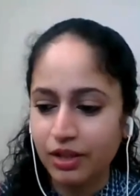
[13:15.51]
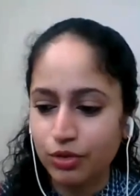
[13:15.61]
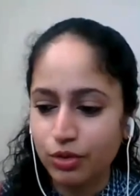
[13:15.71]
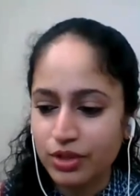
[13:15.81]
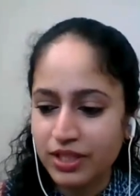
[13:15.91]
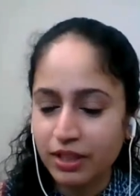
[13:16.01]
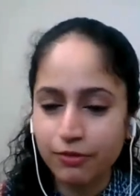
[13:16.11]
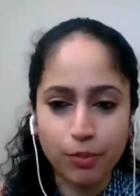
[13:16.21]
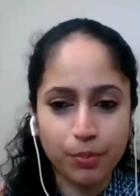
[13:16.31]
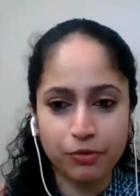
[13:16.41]
you know, seek
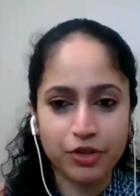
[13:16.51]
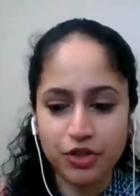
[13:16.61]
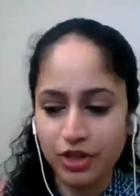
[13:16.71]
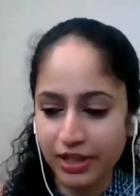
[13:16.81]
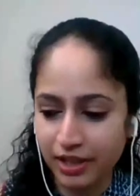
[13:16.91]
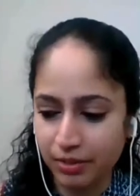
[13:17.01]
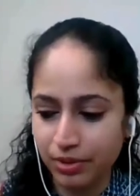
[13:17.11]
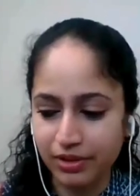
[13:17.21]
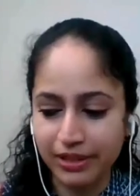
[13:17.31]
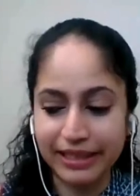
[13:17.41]
for professional
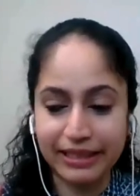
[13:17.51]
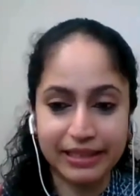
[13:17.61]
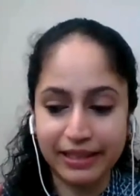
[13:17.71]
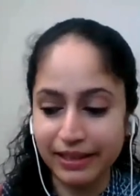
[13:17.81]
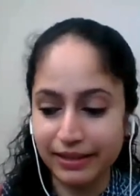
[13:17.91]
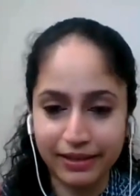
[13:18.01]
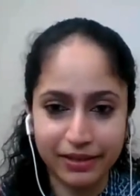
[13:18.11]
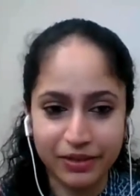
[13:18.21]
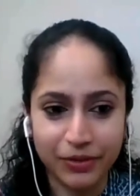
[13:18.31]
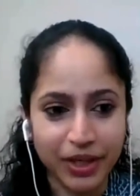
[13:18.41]
help right then and
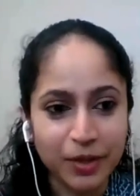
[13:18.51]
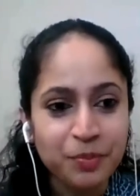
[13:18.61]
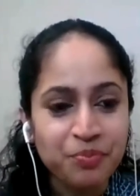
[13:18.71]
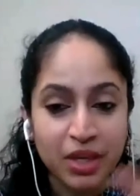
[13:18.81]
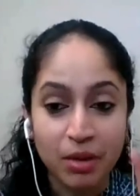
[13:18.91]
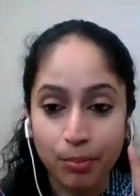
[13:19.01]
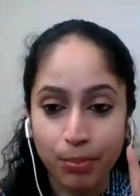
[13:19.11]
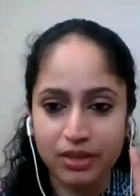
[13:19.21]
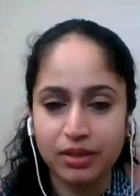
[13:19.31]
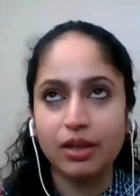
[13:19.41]
there, right?
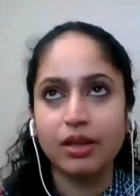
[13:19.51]
But